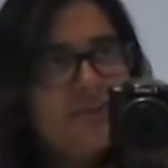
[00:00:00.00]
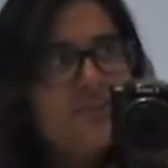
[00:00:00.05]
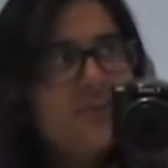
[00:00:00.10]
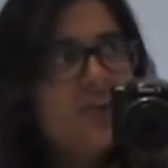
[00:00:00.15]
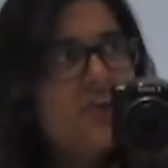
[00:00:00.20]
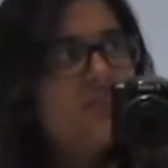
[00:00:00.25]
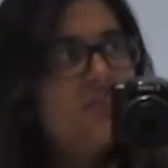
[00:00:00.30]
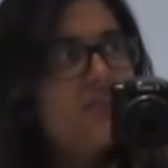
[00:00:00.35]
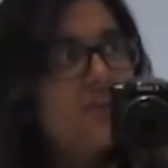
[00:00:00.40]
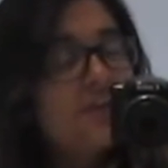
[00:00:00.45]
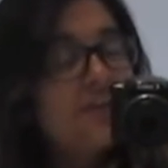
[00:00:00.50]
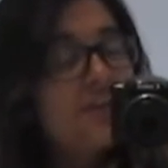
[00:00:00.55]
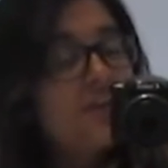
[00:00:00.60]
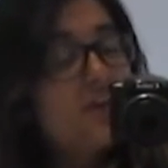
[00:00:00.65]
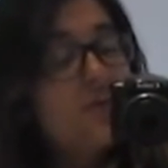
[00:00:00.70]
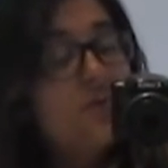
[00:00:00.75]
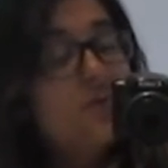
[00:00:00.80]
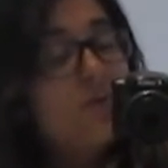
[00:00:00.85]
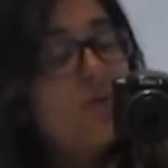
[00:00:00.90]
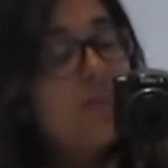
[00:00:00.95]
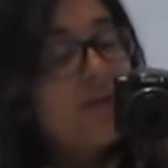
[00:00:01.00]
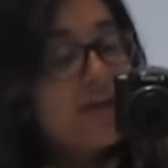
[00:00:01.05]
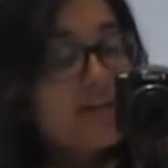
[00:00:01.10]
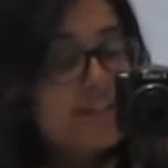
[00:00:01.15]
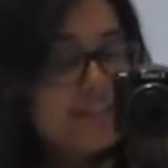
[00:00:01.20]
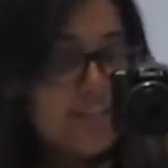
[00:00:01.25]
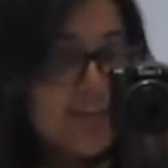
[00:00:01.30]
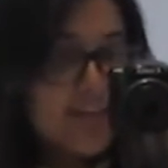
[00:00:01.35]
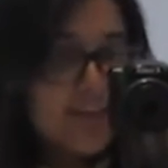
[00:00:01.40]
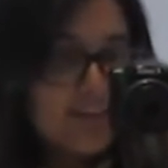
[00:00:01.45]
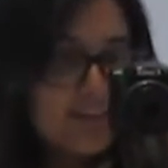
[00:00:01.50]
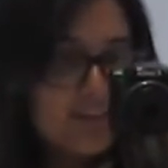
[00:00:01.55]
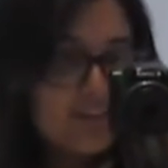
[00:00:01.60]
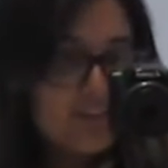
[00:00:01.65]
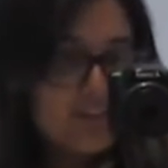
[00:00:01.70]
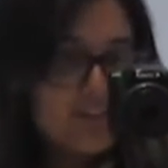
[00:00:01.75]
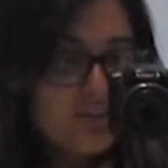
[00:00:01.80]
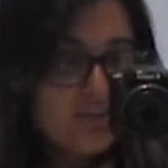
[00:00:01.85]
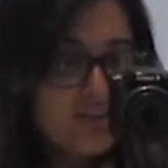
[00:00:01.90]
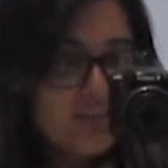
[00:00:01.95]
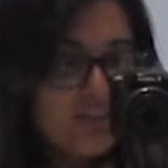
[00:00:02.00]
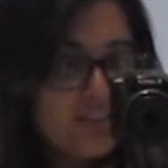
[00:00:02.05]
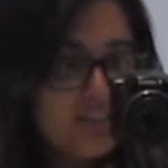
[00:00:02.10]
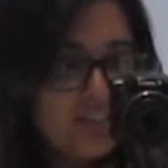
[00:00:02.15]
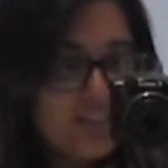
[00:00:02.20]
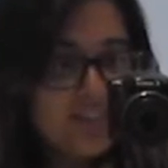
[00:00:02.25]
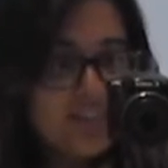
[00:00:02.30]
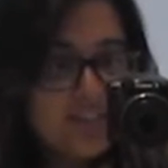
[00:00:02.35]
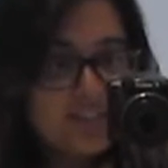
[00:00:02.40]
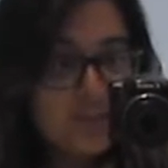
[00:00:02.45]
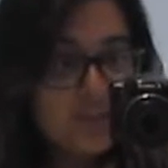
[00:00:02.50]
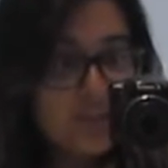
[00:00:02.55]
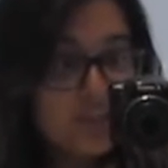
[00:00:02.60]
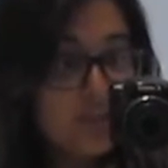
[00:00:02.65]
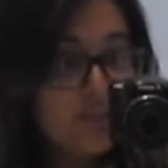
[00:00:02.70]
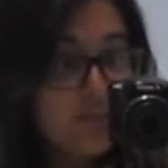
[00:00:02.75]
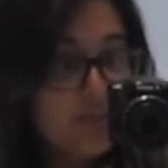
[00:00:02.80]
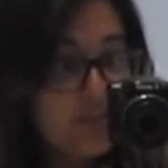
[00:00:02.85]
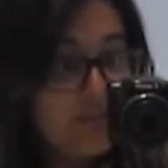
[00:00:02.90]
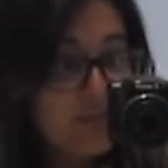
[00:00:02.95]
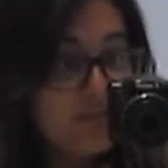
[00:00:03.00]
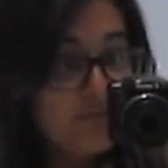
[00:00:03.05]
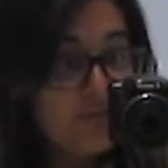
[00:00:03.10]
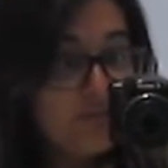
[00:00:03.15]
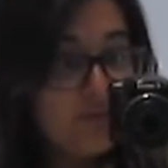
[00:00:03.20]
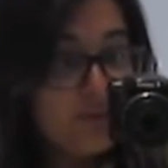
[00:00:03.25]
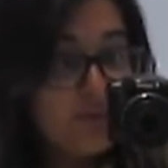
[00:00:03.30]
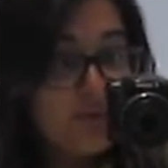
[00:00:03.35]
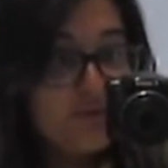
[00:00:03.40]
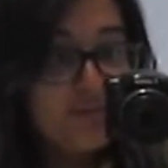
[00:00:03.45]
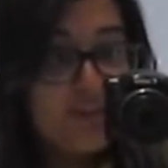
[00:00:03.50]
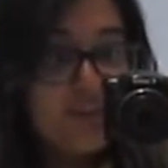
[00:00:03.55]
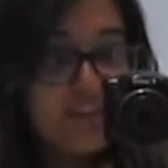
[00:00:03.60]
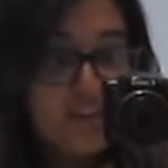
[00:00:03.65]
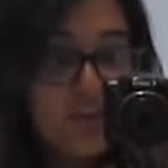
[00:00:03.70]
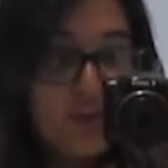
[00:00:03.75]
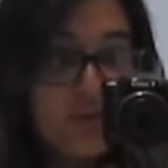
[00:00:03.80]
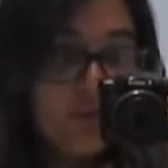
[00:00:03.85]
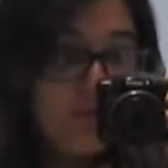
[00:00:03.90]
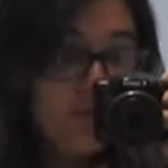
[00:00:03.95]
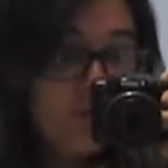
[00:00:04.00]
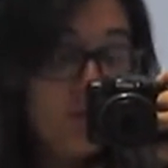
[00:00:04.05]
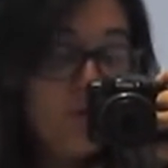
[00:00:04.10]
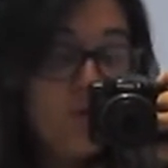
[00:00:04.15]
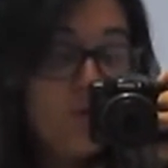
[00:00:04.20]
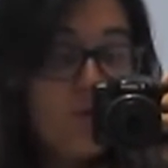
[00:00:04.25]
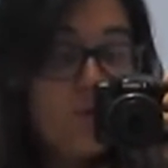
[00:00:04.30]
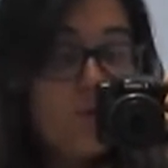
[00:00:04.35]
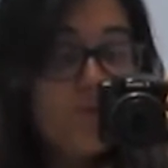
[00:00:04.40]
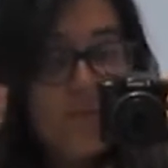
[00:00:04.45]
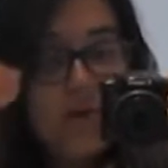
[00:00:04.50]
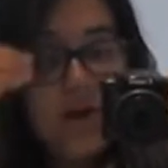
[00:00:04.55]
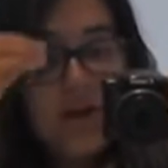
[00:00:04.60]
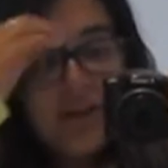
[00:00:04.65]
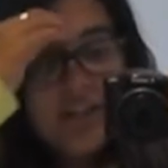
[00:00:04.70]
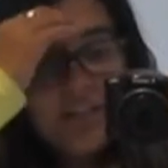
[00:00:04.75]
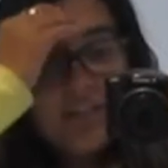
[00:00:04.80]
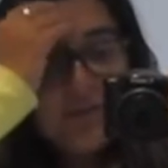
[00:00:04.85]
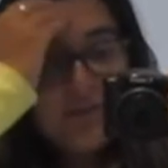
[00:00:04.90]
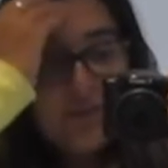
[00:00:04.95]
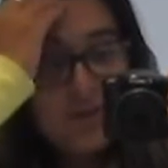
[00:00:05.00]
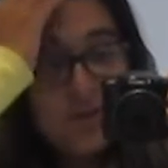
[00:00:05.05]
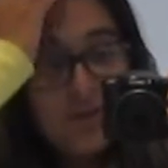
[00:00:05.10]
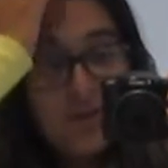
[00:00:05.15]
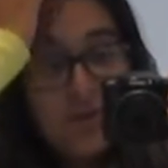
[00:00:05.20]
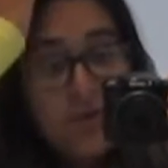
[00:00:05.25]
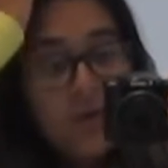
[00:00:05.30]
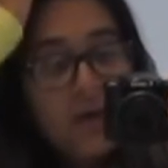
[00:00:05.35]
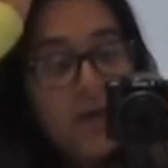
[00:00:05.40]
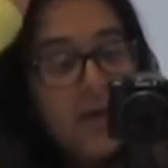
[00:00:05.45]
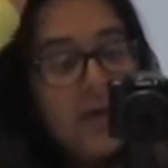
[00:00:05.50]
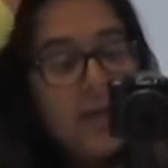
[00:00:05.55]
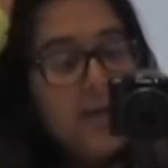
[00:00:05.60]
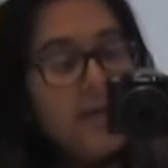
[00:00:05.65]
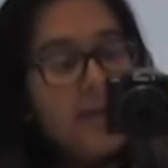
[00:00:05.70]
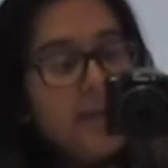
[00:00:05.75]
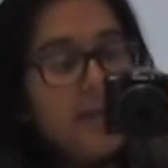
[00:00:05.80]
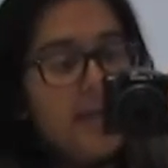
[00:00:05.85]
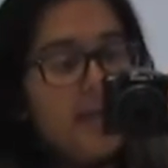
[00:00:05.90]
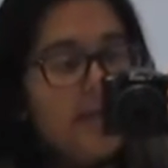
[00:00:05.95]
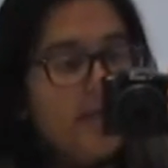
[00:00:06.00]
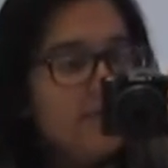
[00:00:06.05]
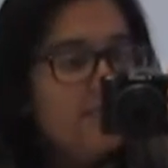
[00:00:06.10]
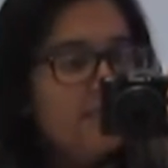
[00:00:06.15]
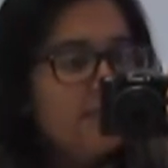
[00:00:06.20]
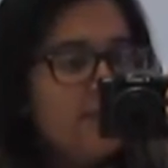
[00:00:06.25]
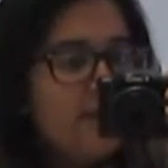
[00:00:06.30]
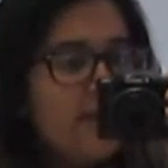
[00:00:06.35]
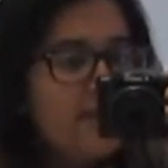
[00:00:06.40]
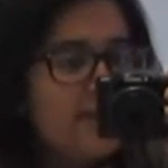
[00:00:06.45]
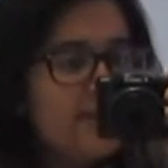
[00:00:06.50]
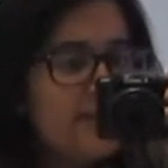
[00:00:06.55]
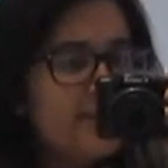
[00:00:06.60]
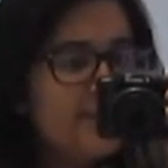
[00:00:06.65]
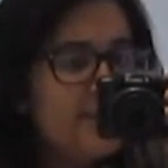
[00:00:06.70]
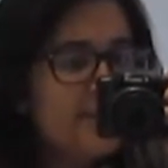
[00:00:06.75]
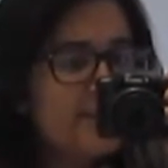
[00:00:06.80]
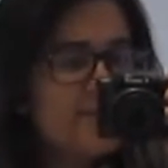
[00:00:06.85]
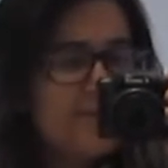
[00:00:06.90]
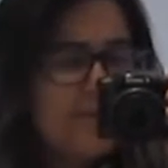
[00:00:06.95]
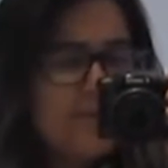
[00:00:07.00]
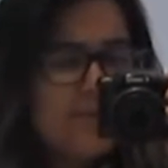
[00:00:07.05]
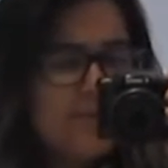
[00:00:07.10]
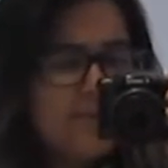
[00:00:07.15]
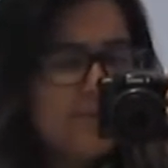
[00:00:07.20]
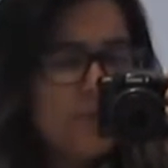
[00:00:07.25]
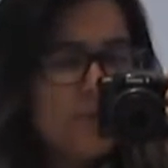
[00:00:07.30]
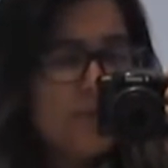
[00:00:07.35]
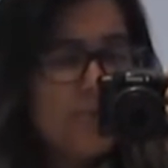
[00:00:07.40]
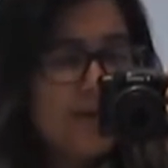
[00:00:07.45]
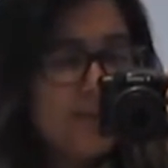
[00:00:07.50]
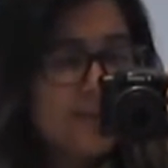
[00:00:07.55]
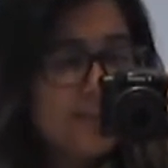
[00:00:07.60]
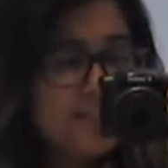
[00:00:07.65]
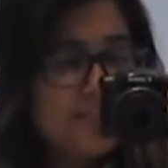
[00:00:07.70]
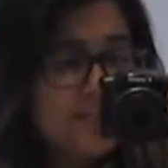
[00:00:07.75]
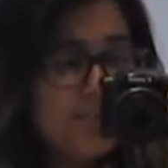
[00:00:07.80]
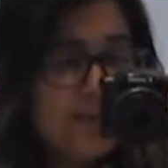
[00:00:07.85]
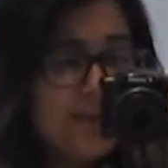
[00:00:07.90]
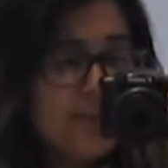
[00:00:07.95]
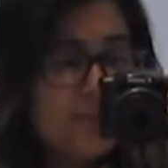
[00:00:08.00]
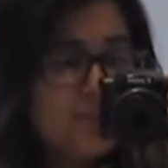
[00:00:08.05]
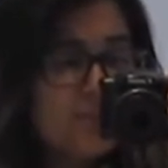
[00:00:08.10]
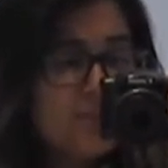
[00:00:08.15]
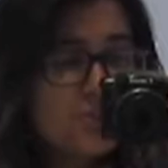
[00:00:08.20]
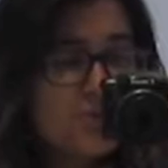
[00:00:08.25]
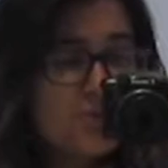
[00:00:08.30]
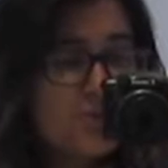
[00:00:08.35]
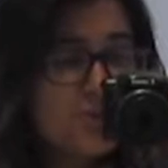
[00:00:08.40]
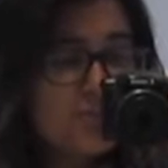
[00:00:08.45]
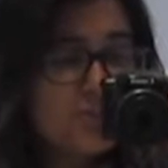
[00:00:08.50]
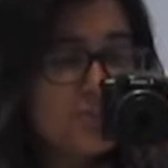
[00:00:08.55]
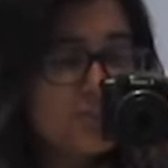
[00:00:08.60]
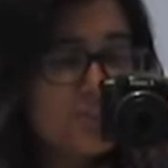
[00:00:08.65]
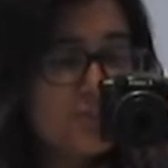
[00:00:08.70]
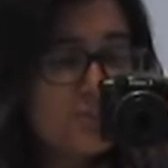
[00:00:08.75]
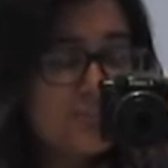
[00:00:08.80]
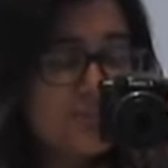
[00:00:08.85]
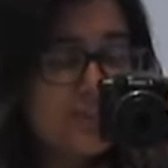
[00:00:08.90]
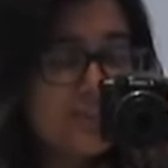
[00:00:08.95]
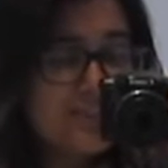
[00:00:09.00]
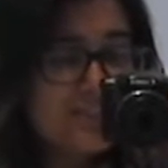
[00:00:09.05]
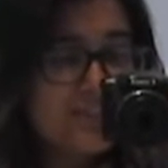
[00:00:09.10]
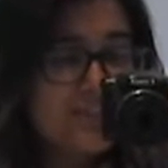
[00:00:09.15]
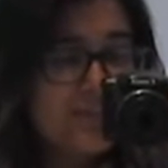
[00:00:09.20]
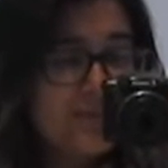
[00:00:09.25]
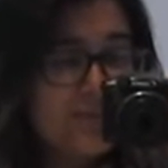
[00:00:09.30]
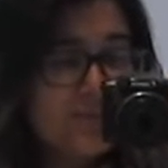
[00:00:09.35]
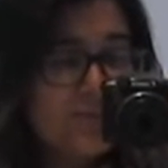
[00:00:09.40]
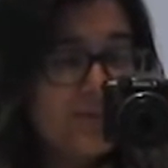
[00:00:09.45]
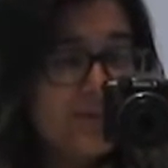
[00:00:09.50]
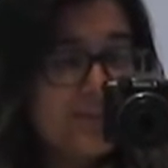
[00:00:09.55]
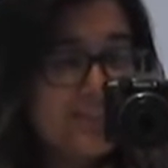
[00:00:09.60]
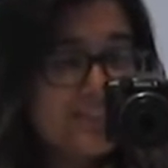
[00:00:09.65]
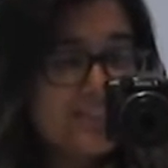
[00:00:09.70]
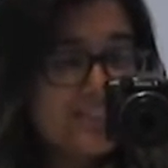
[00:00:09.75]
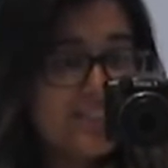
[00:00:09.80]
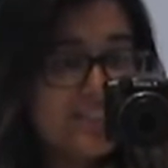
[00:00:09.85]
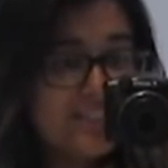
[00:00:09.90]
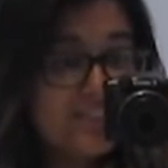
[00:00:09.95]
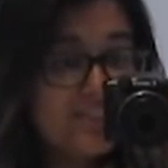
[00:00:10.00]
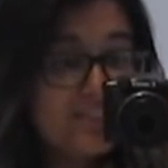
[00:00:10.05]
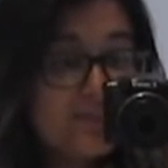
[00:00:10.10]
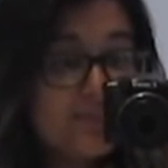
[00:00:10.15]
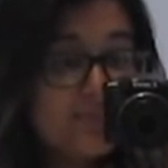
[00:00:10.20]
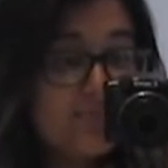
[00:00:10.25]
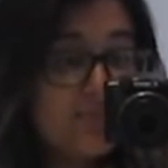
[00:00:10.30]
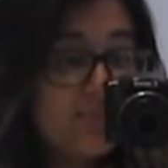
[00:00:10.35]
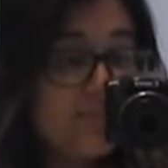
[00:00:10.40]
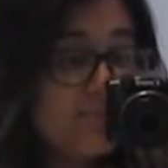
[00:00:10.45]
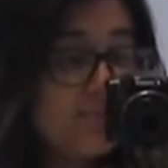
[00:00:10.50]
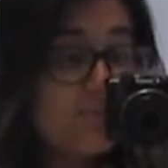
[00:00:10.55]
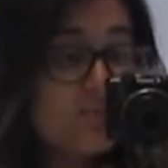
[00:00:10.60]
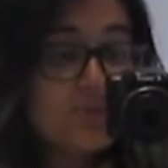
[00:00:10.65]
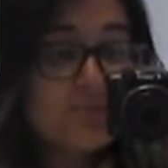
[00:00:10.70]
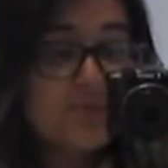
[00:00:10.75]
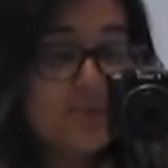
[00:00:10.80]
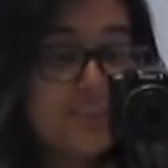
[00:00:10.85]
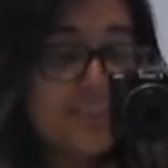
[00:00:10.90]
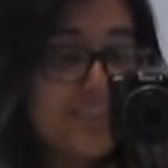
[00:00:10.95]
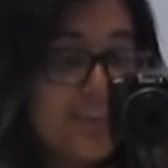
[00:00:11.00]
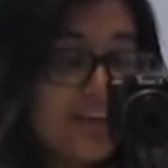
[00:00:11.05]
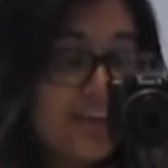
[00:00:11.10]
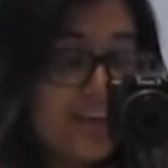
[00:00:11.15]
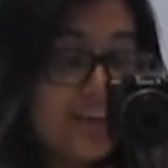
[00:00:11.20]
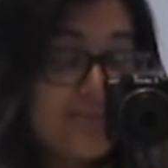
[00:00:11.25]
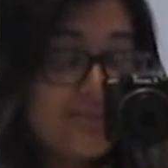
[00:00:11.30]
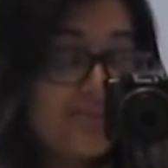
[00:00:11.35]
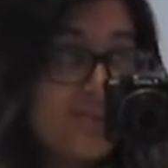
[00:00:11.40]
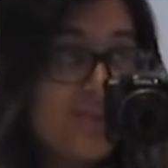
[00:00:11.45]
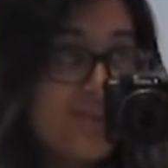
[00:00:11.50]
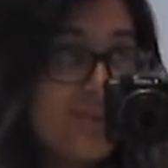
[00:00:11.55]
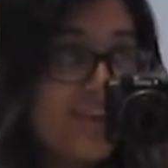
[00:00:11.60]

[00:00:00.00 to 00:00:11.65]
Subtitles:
don't really know what that entails. Obviously there's just going to be fewer of us on the call, but I don't know if that means more participation or if it just means like we're listening to somebody talk to us again. I have no